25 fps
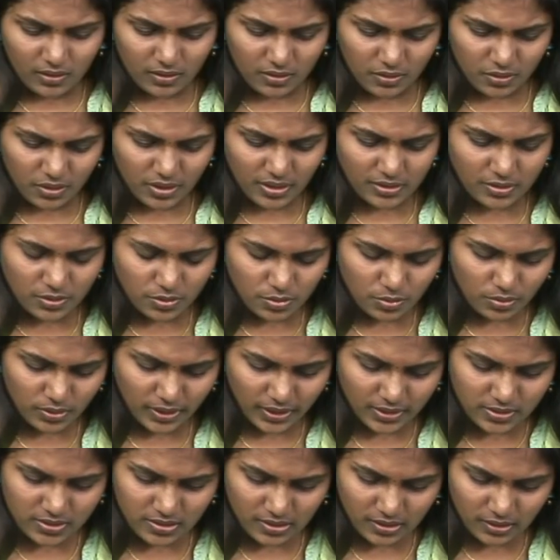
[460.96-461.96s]
You can do
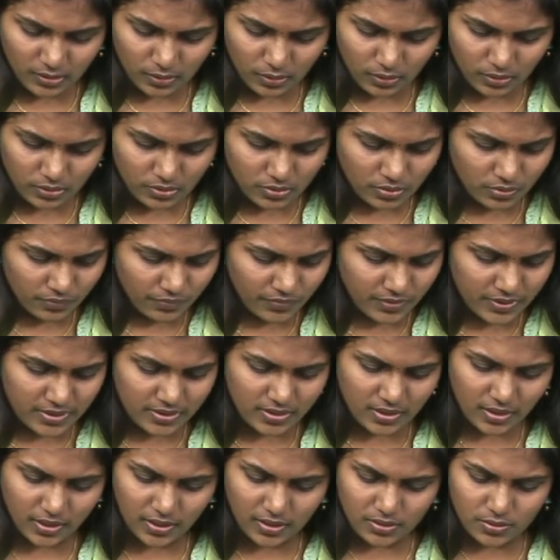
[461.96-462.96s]
actually lots of
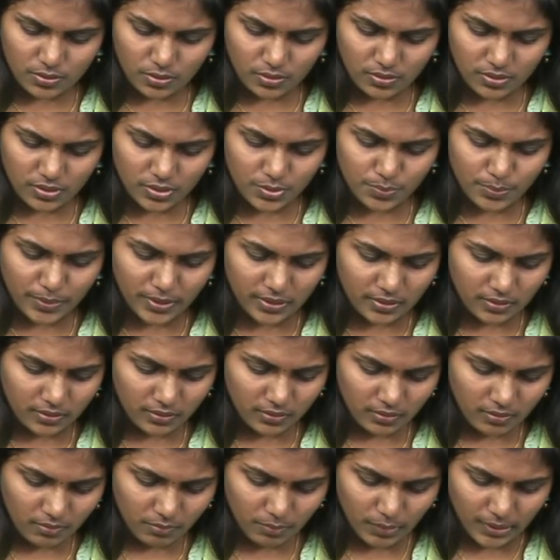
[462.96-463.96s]
designs on this
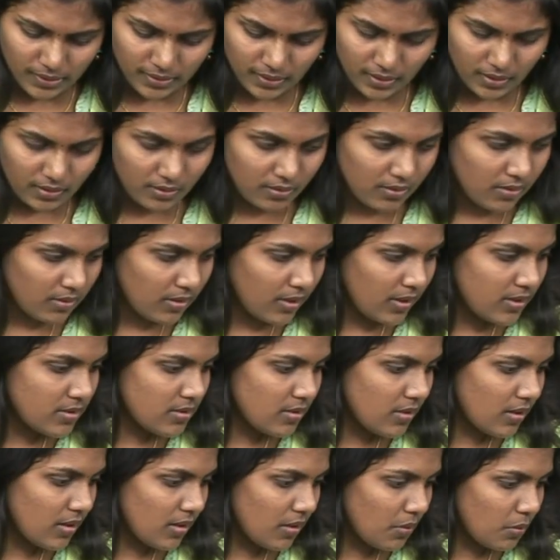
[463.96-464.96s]
button, but then
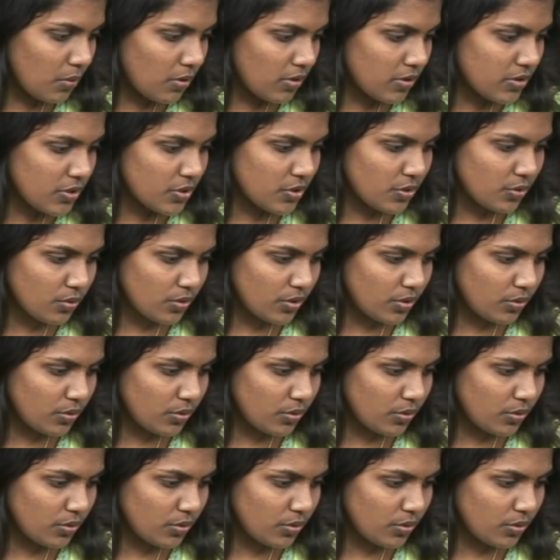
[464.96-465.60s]
I want to show